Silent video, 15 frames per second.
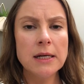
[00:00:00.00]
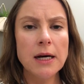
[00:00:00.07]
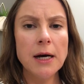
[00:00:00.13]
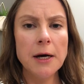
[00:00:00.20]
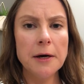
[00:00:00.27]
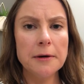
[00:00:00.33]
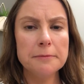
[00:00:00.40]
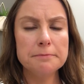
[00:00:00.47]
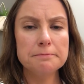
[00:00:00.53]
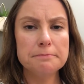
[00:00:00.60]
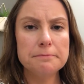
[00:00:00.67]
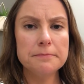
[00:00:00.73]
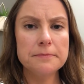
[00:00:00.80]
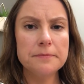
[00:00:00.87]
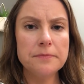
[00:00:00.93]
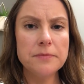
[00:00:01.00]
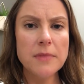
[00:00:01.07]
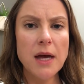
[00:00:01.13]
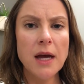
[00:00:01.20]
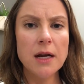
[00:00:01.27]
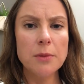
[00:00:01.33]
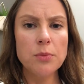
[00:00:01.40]

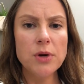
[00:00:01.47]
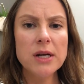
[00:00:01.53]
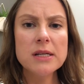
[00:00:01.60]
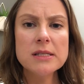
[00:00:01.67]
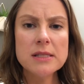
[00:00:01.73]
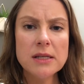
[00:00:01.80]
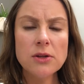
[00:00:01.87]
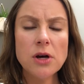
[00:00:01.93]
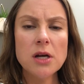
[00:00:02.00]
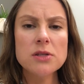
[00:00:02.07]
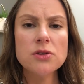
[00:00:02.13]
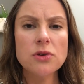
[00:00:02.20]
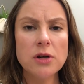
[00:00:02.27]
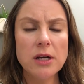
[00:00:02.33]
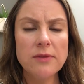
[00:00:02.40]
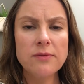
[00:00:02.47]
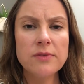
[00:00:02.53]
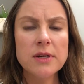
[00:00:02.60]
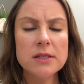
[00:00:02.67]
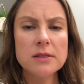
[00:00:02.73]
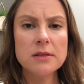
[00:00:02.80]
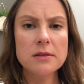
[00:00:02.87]
had a pregnancy loss or an
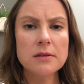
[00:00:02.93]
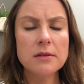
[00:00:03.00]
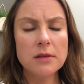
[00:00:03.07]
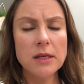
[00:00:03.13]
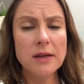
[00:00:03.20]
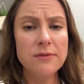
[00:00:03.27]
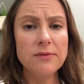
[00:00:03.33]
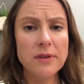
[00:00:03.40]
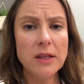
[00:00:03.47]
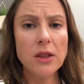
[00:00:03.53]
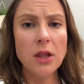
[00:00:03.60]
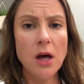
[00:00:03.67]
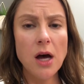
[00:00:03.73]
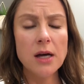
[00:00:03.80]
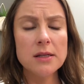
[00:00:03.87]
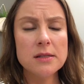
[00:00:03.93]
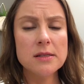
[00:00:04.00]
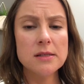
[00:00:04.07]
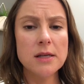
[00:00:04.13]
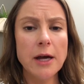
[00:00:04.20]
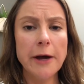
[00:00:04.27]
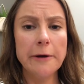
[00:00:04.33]
infant
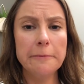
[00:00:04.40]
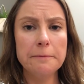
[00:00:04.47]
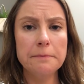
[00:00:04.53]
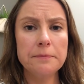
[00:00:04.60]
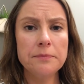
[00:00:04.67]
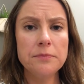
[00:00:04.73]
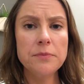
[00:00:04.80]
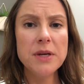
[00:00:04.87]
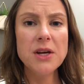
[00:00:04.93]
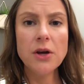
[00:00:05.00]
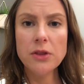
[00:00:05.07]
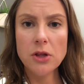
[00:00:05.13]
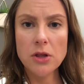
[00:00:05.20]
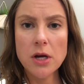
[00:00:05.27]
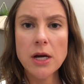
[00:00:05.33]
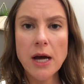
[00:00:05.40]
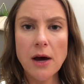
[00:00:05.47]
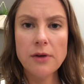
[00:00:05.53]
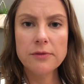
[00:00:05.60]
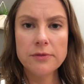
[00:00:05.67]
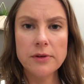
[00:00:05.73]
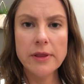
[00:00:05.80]
loss, be on the
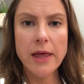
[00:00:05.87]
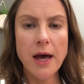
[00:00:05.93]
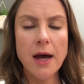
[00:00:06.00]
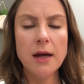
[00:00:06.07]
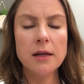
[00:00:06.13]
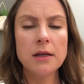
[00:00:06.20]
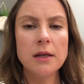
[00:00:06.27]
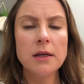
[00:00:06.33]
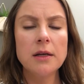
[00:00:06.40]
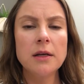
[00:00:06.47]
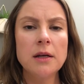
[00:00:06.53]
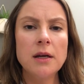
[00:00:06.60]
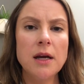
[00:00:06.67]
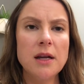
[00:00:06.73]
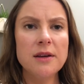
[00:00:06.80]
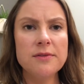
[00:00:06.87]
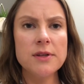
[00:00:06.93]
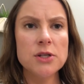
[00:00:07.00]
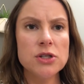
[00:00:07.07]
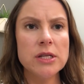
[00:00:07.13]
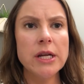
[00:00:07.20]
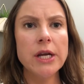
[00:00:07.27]
lookout for that. And if
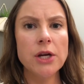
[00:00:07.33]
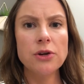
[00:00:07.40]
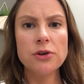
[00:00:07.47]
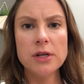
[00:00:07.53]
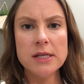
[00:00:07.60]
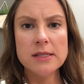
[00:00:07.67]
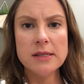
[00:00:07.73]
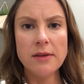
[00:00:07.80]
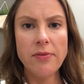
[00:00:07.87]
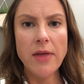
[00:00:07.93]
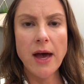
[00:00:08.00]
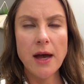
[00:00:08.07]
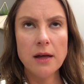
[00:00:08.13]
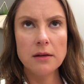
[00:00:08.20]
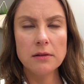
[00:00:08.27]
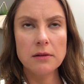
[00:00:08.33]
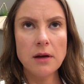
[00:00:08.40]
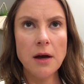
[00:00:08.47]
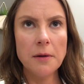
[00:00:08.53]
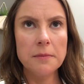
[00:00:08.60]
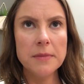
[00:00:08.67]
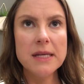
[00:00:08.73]
there's an increase in that
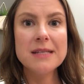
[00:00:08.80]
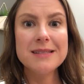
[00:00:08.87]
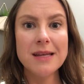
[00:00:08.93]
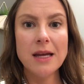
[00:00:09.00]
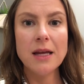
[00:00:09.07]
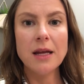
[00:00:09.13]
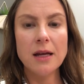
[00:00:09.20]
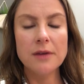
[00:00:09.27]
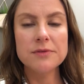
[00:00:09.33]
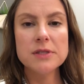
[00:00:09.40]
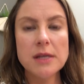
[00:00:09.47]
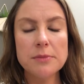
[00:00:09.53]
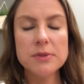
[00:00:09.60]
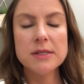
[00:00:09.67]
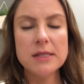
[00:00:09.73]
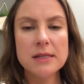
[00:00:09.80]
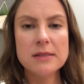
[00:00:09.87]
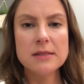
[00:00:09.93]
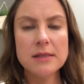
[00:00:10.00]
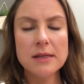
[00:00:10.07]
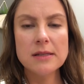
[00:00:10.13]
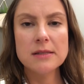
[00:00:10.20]
intaking of
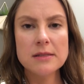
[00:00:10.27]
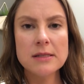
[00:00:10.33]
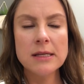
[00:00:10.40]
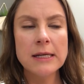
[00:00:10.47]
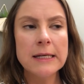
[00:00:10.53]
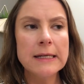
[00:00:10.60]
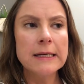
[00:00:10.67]
substances,